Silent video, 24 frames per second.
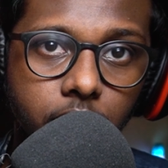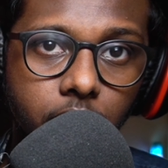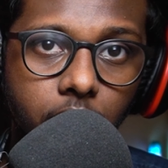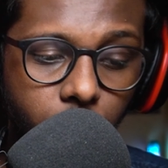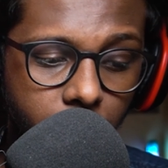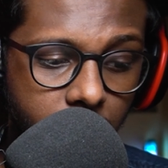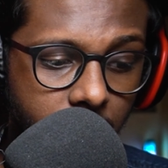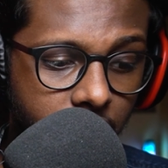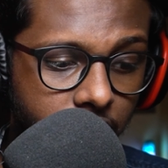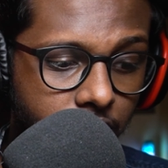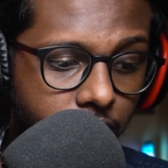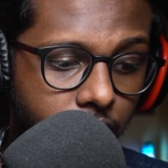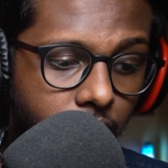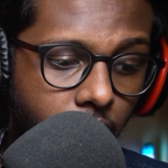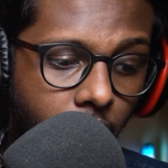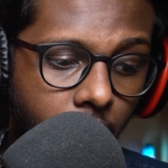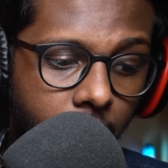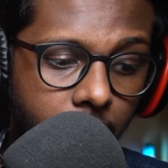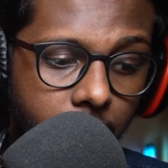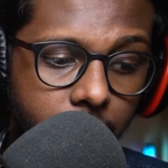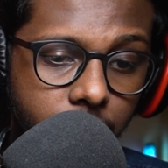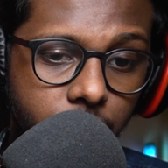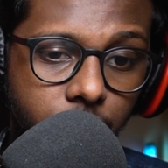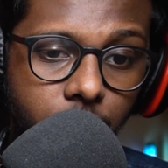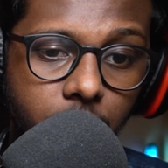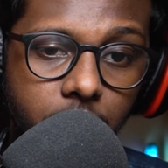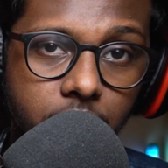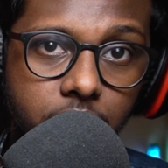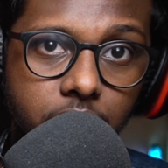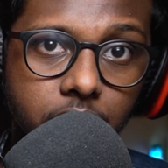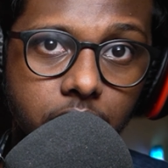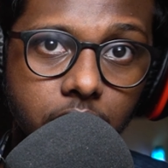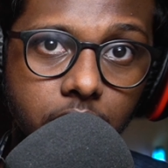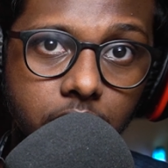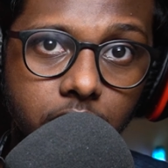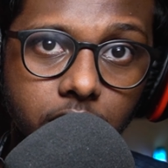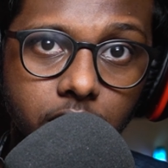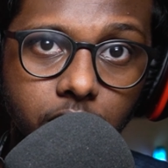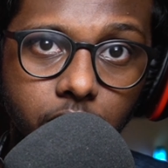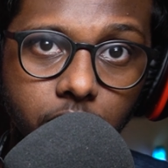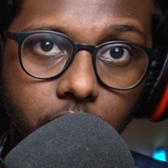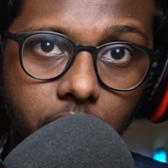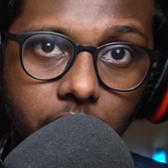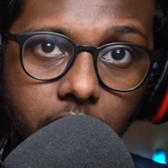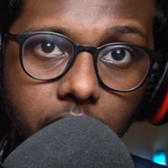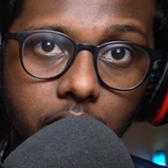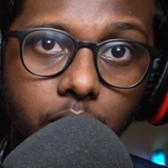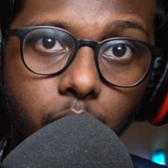So in this shot, as you can see, it's a
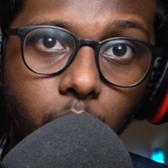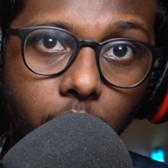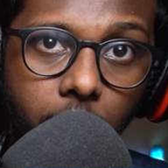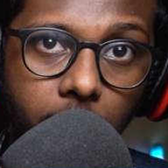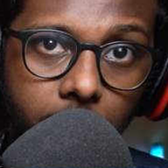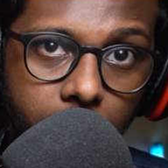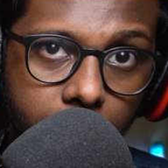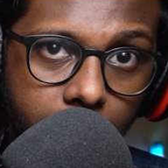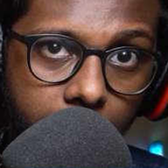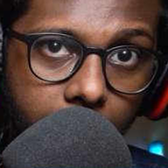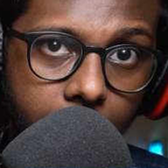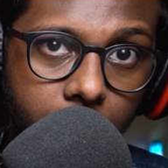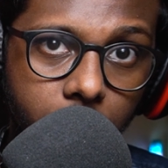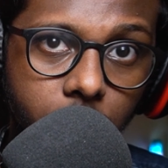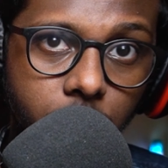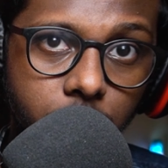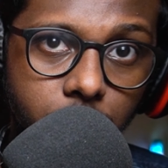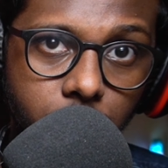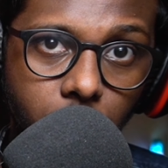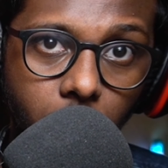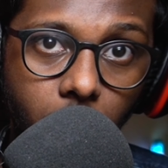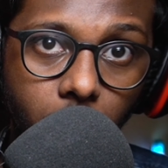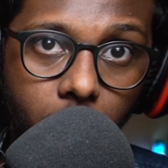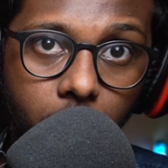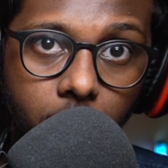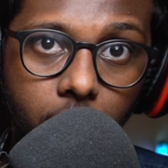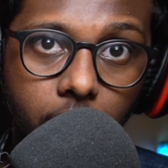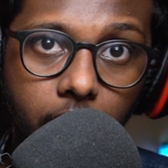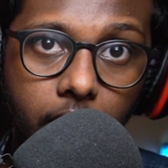really wide angle shot,